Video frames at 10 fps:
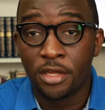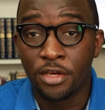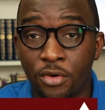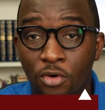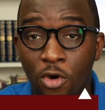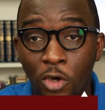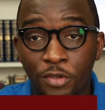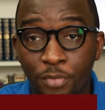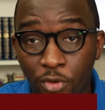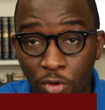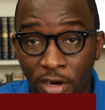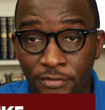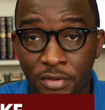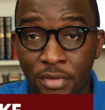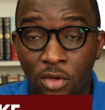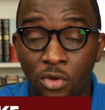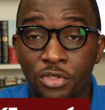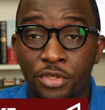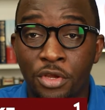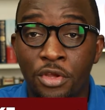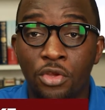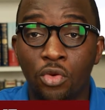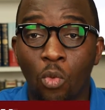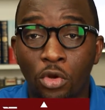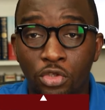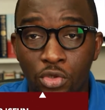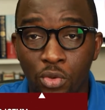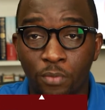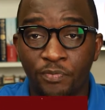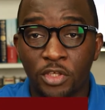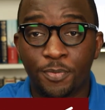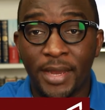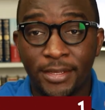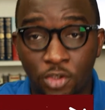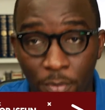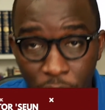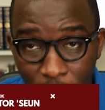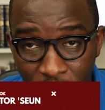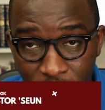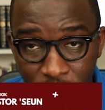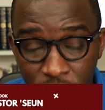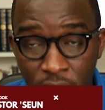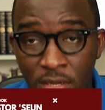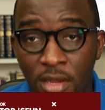you know, called pornography, because you want to spice up your marriage,